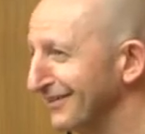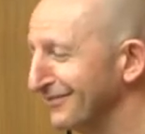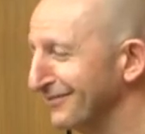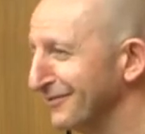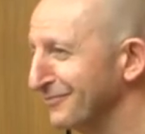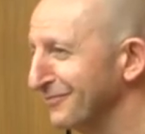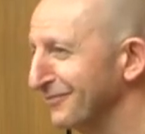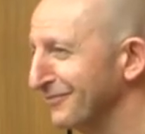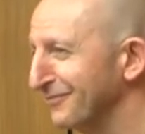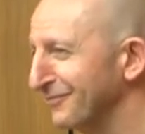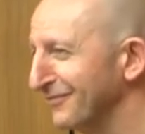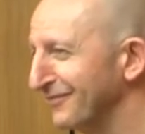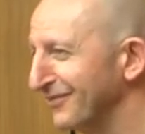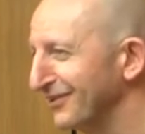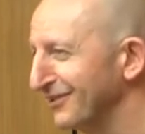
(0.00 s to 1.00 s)
you know, for
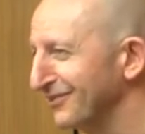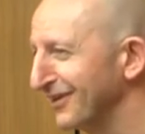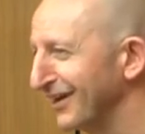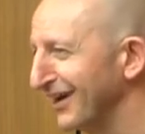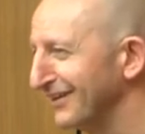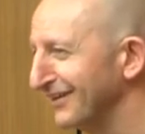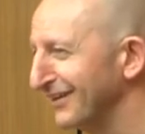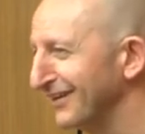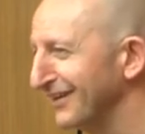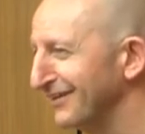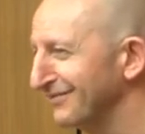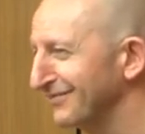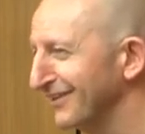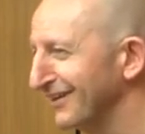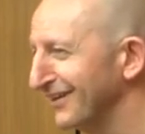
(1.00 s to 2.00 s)
the UK to
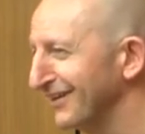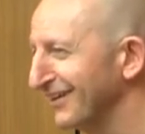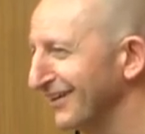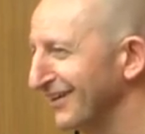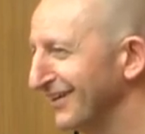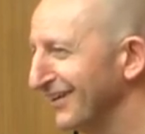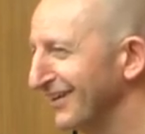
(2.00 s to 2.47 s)
leave the